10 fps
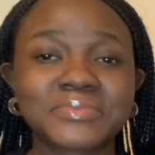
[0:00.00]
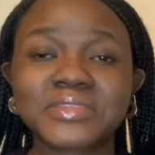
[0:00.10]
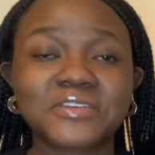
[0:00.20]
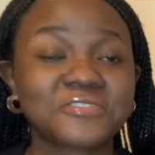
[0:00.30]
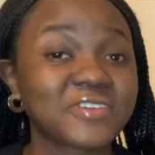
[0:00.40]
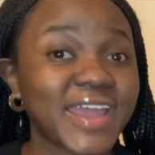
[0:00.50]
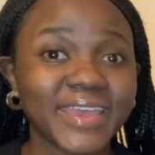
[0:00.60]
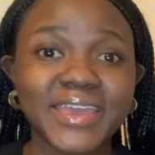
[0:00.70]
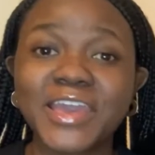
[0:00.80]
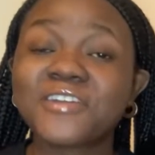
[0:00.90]

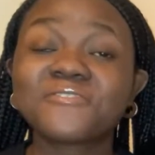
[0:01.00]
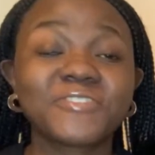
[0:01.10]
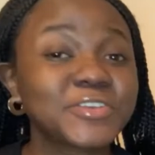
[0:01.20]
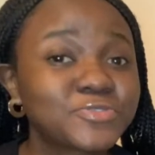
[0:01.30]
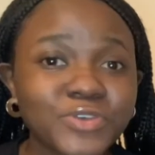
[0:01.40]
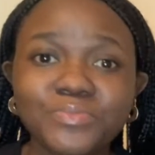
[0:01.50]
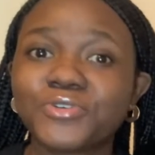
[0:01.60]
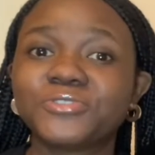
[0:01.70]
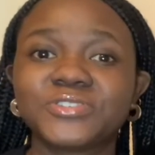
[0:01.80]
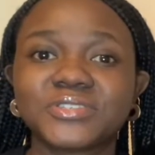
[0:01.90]
cry, face your
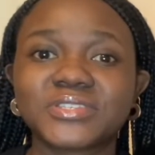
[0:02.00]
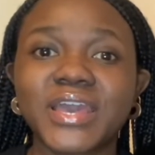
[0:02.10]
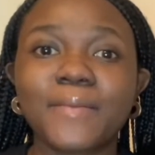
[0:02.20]
emotions,